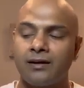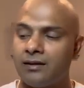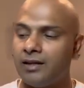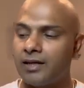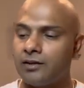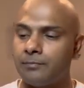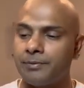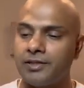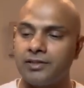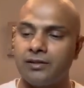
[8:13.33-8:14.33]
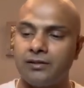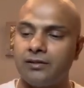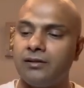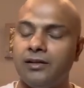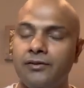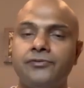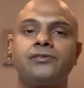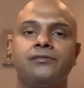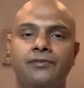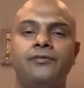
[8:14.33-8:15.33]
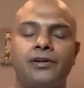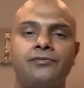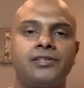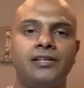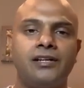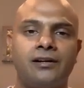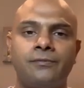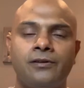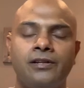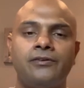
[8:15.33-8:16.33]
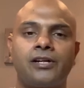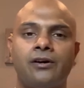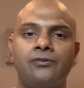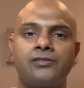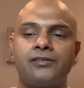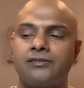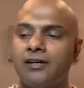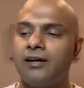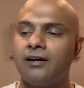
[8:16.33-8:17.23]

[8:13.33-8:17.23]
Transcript: Like, you know, pigeon lives, we would have seen near our houses,